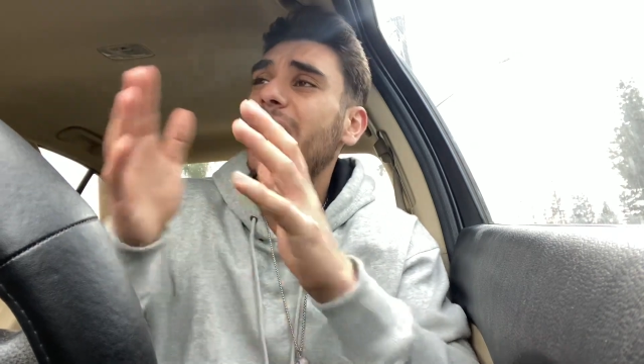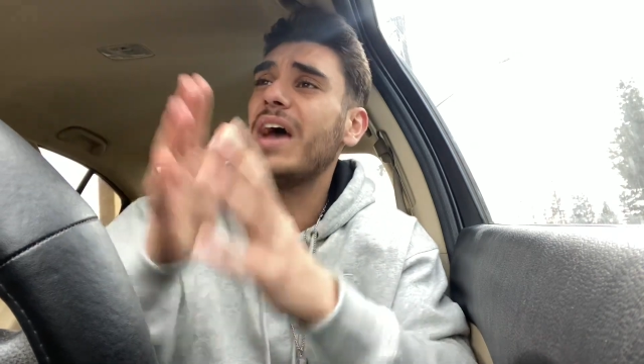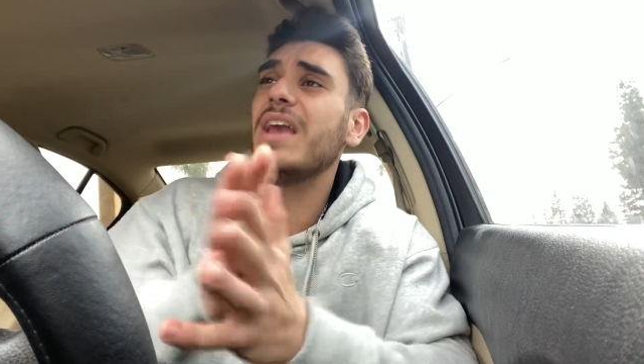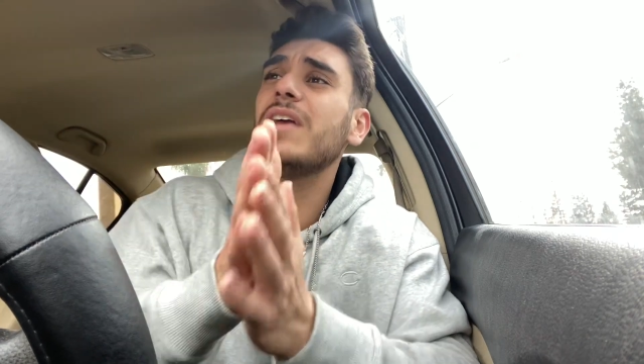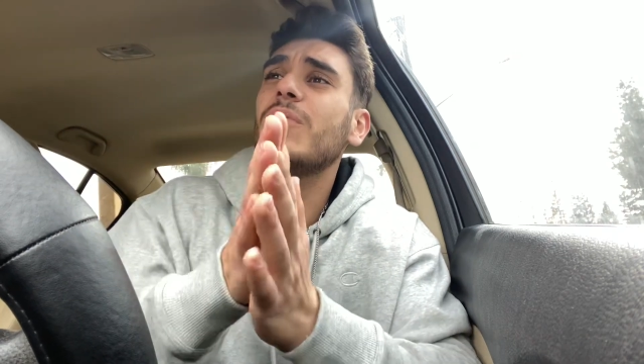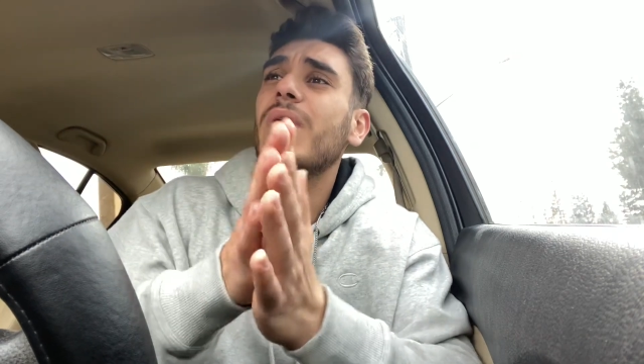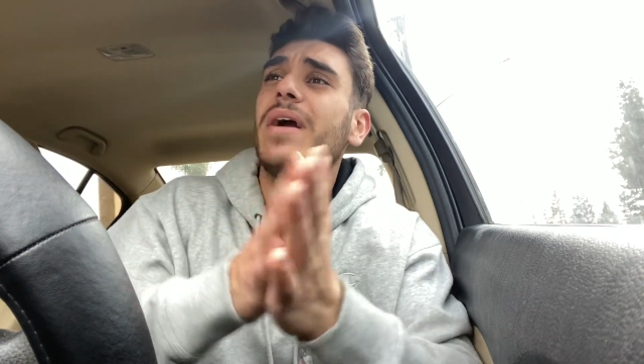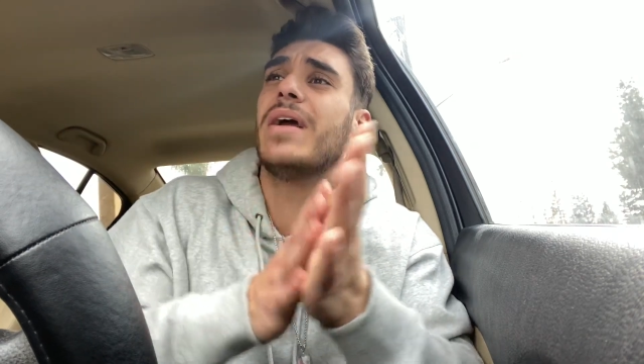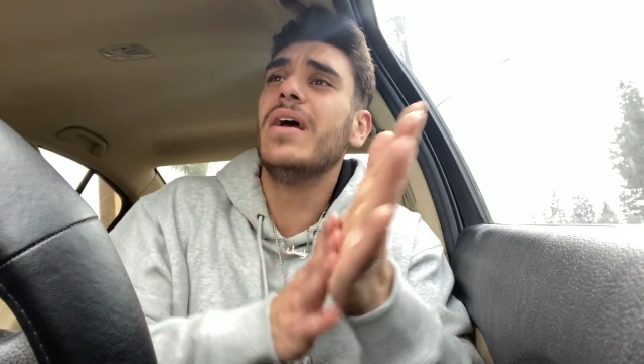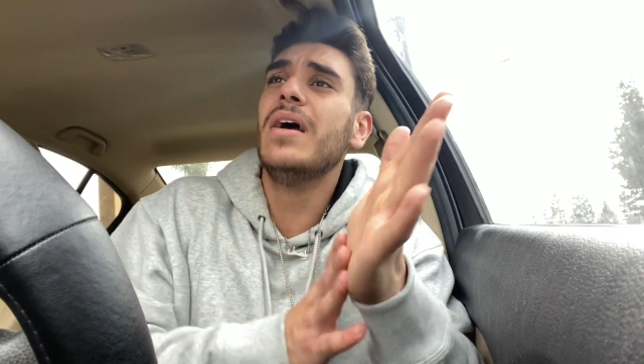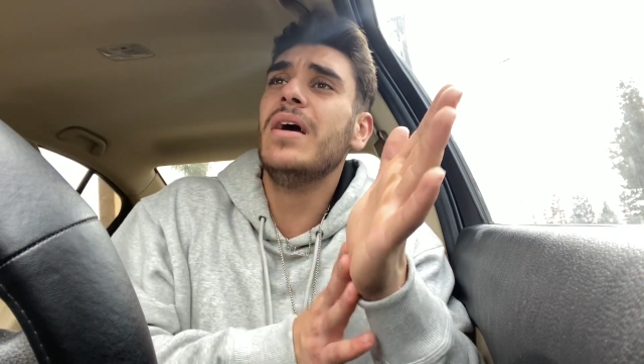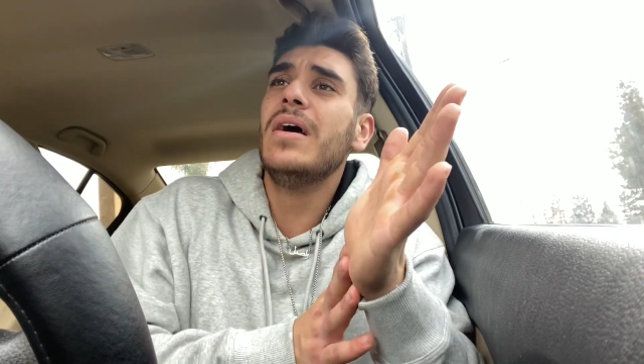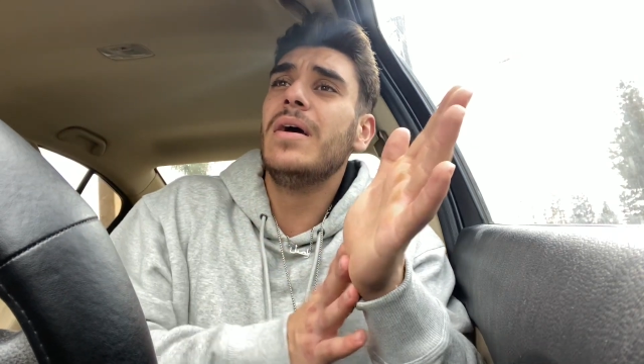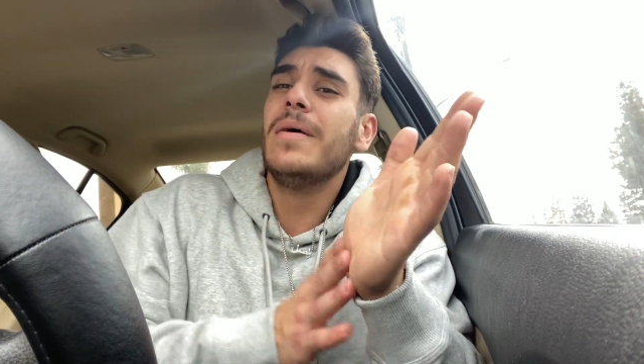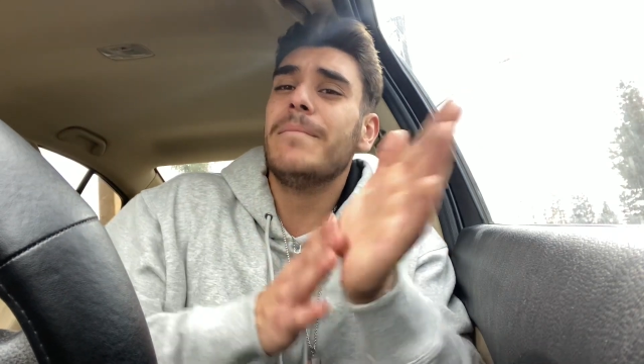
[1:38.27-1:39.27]
Anyway,
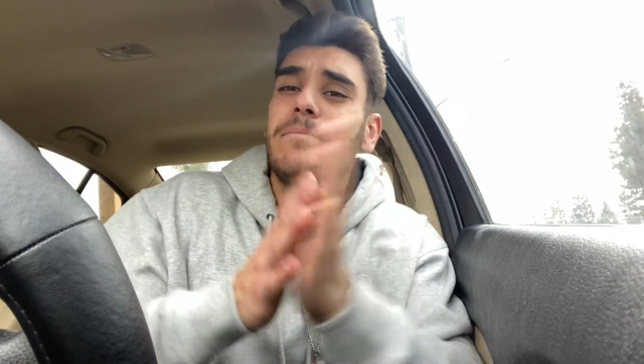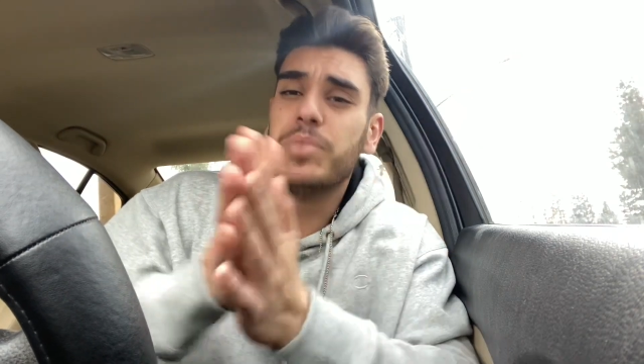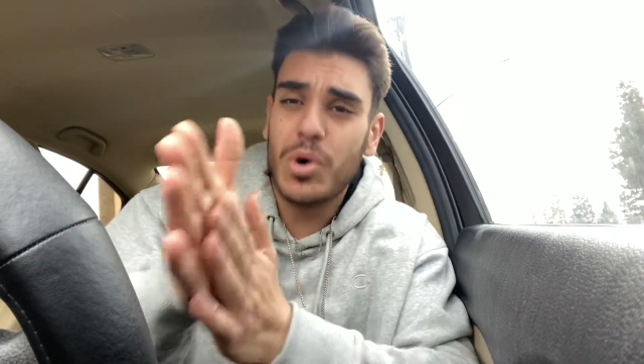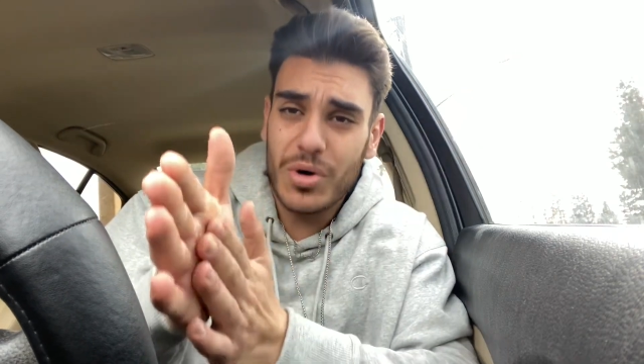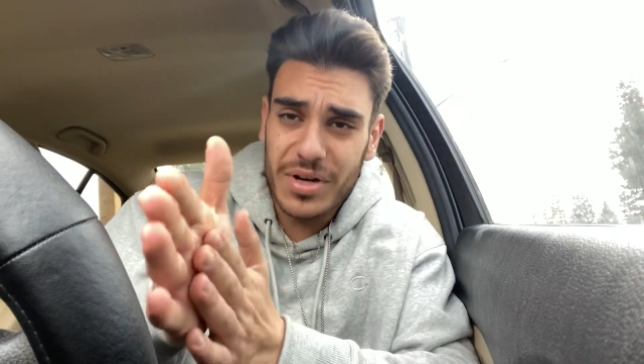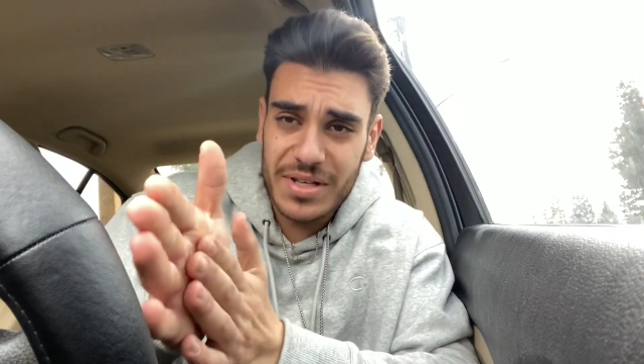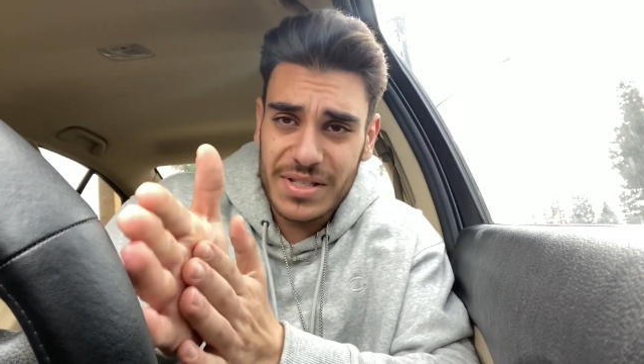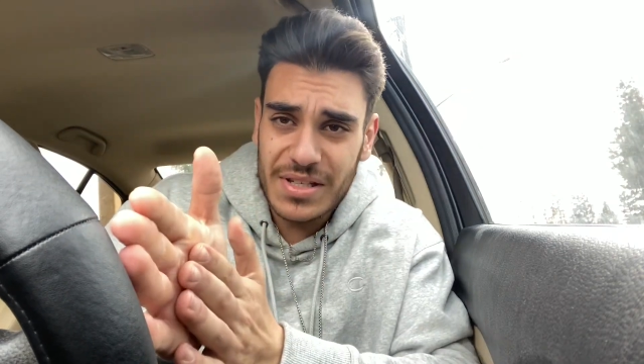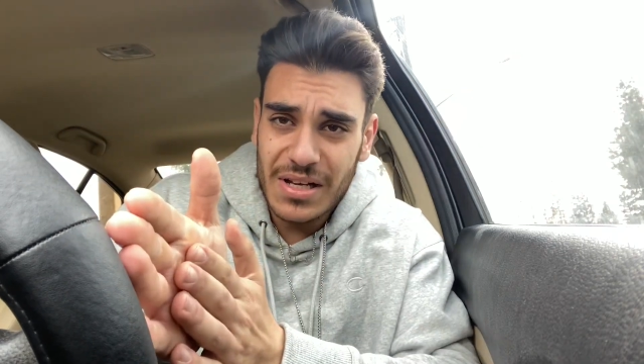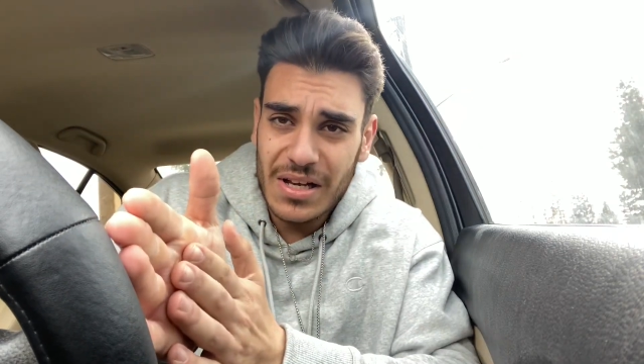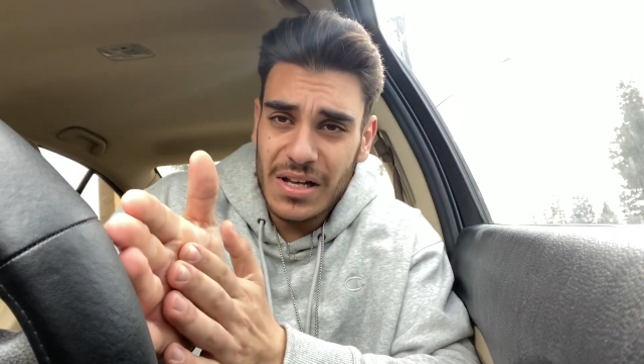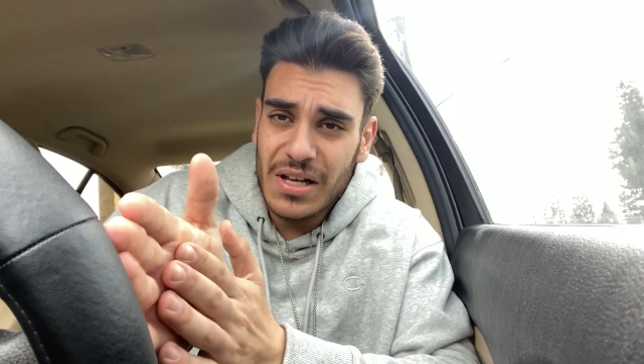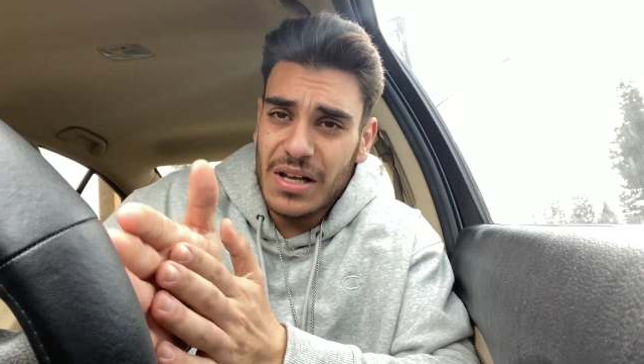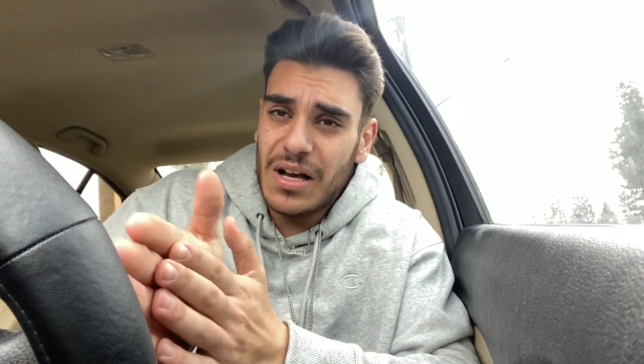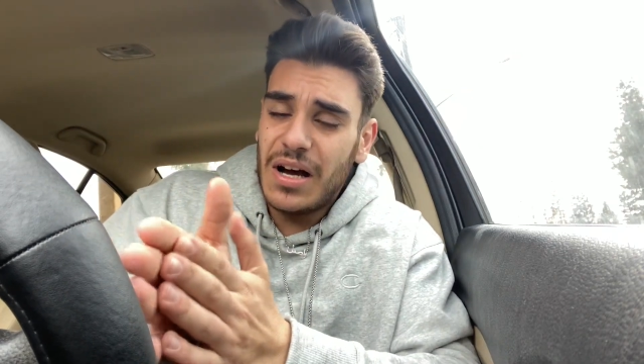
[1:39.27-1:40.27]
boys,
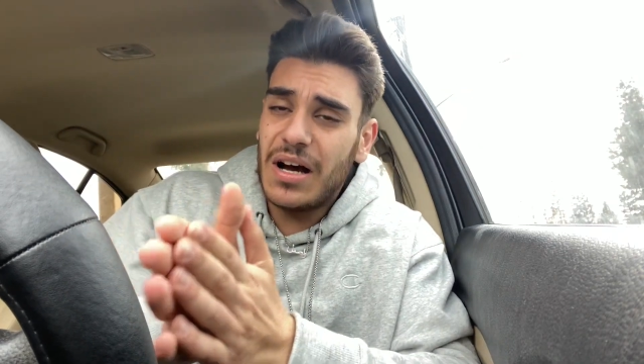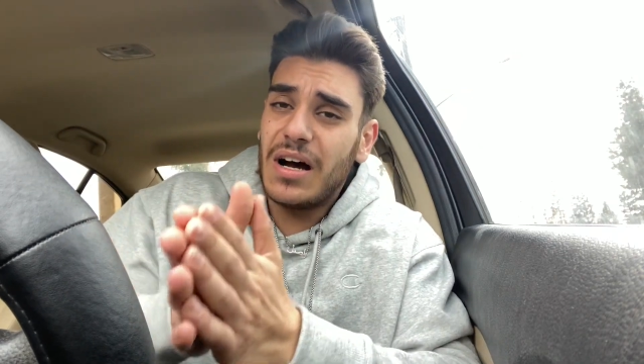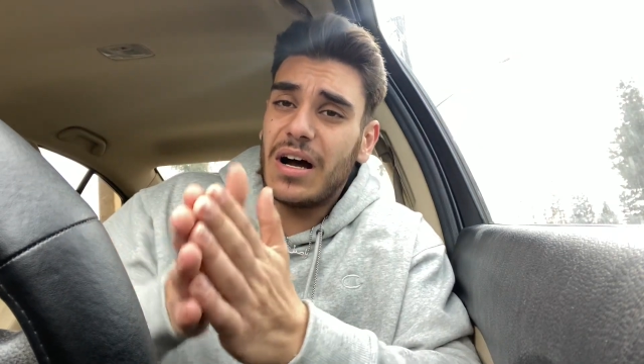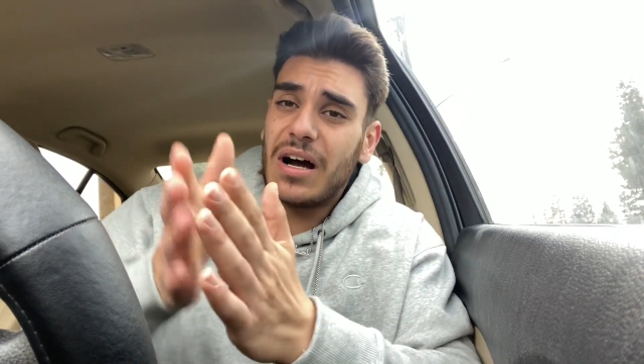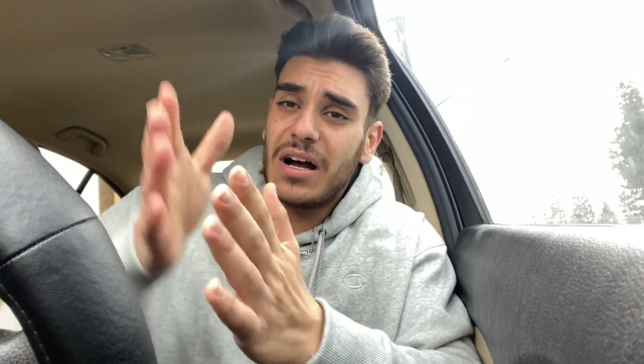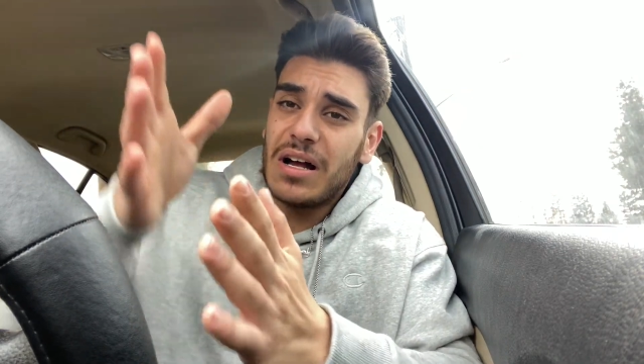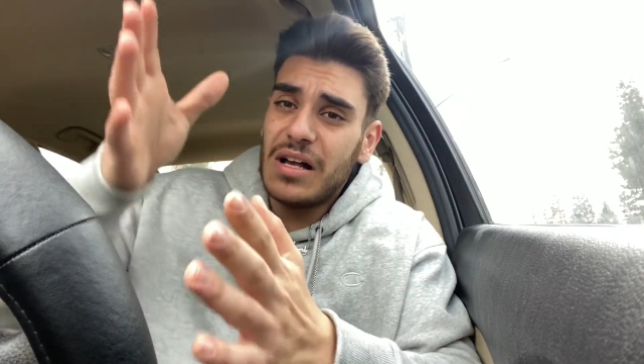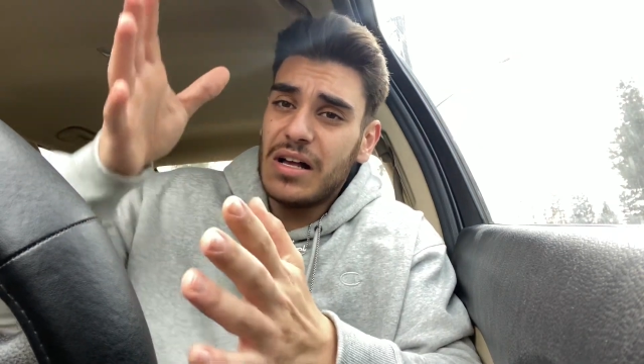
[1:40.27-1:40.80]
uh,